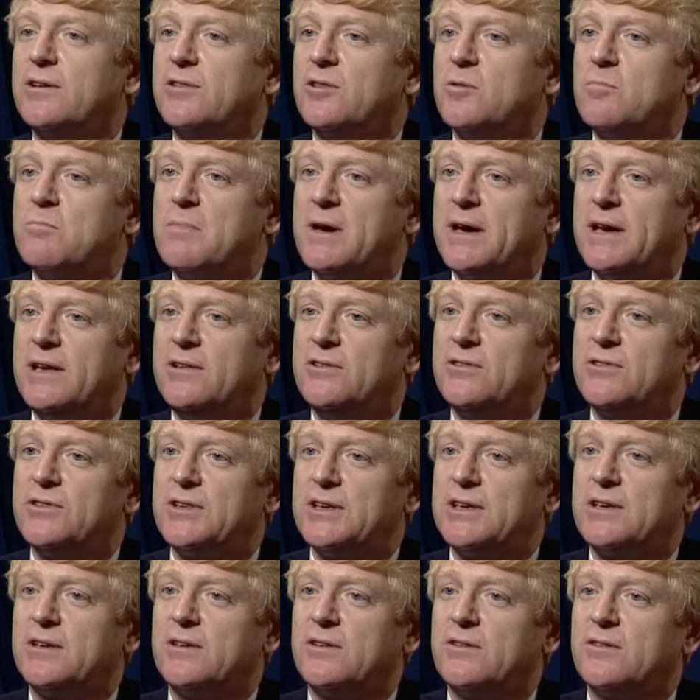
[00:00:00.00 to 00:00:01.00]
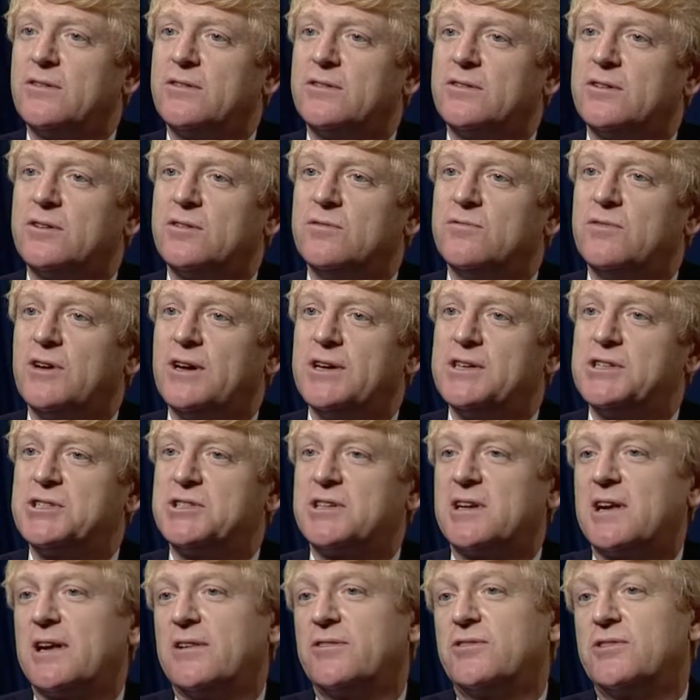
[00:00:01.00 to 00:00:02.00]
the main things that a Vice
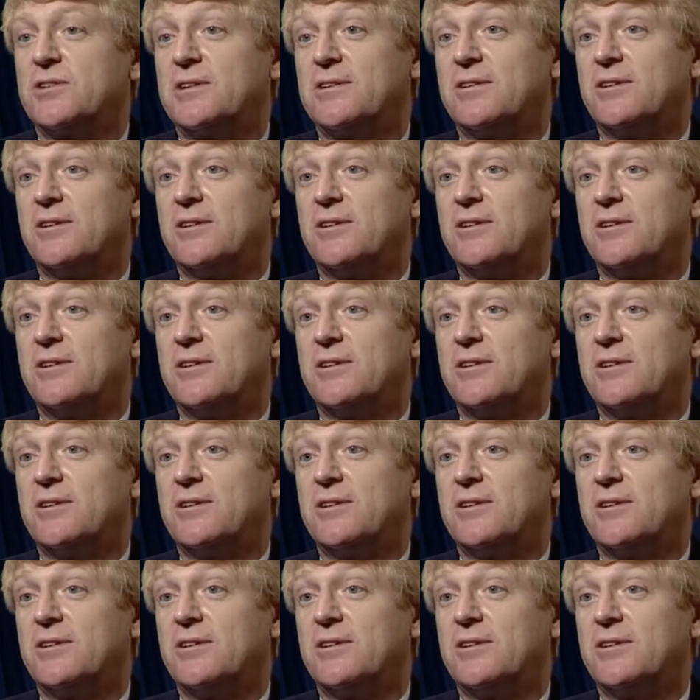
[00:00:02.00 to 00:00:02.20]
Chancellor